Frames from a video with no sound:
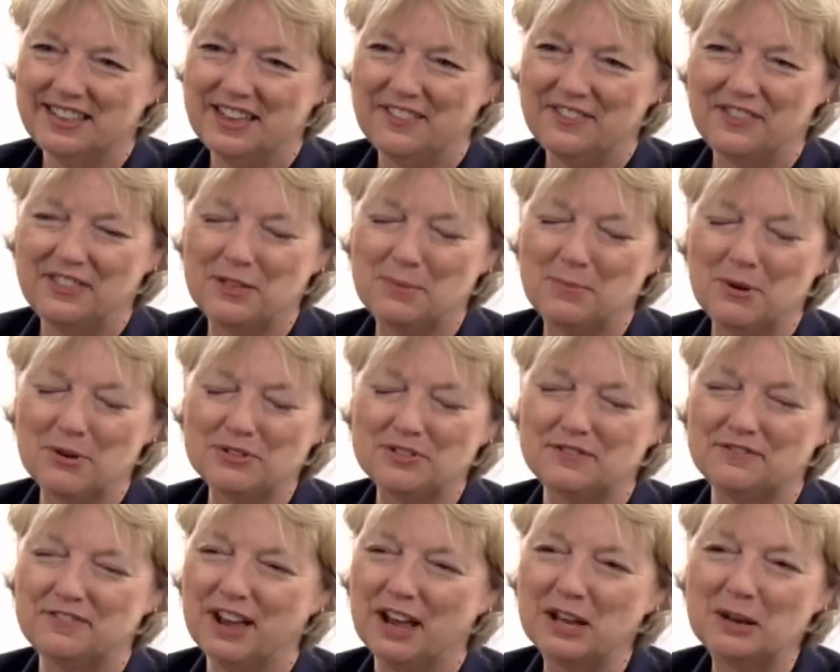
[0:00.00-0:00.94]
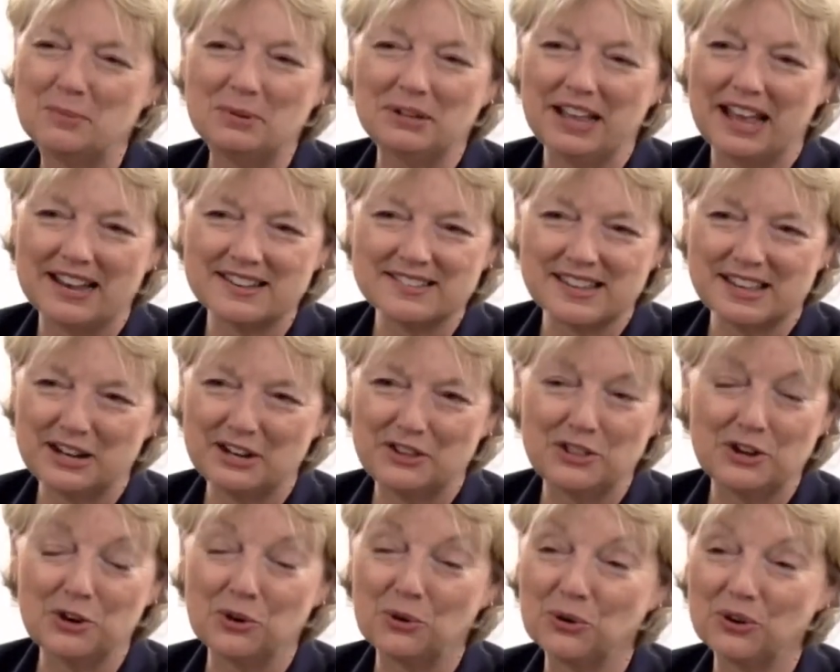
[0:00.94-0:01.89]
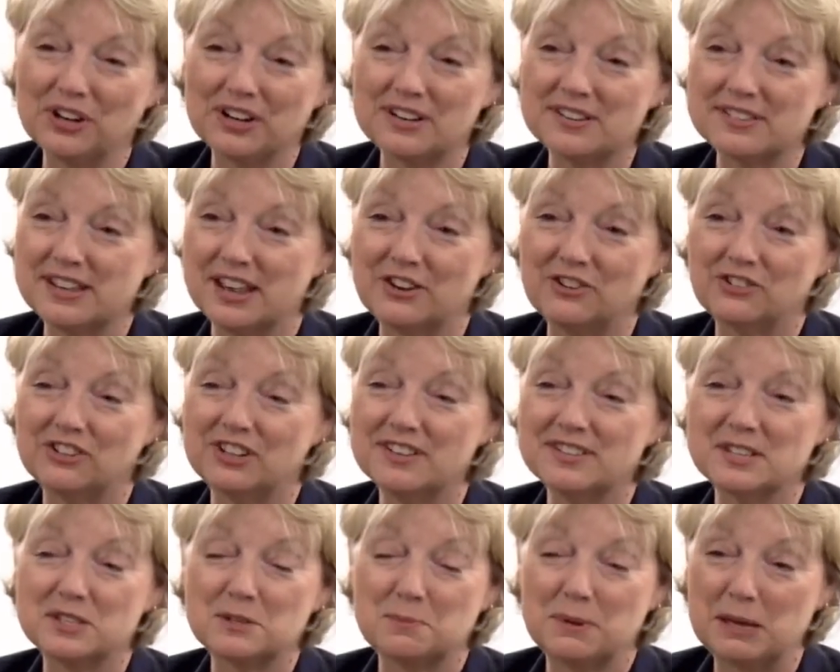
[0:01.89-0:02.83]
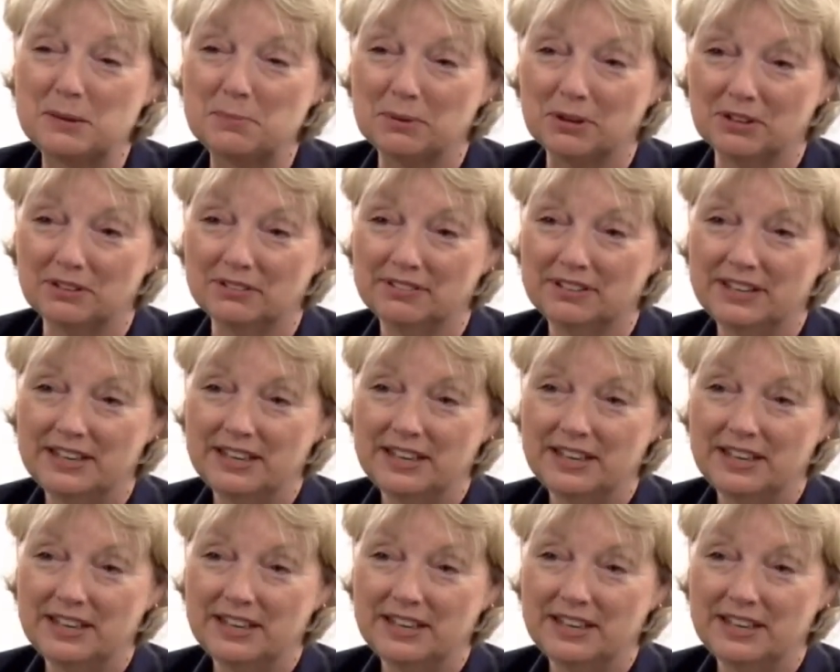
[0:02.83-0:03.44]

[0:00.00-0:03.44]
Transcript: that the most valuable asset in their organization is its people.